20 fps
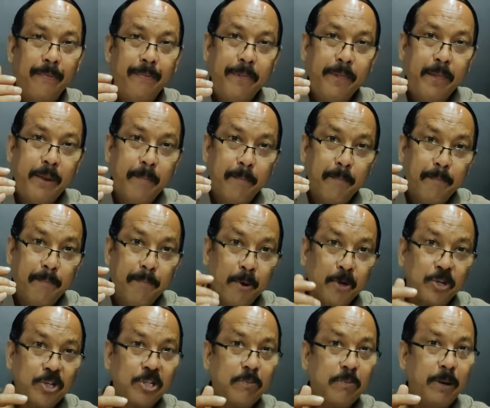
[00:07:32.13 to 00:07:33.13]
the
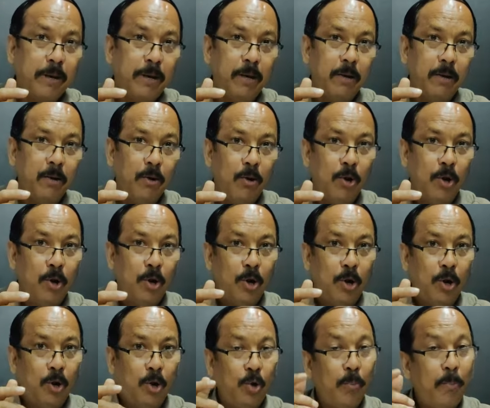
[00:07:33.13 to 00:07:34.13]
impossible
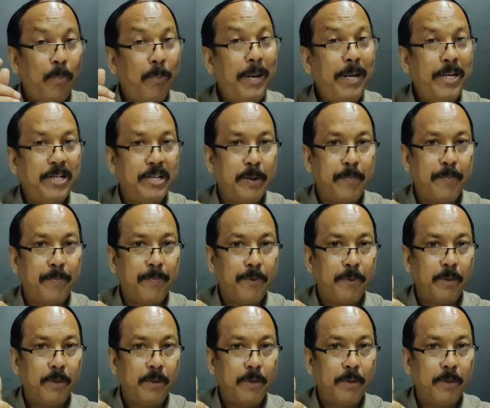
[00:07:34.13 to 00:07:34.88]
to please him.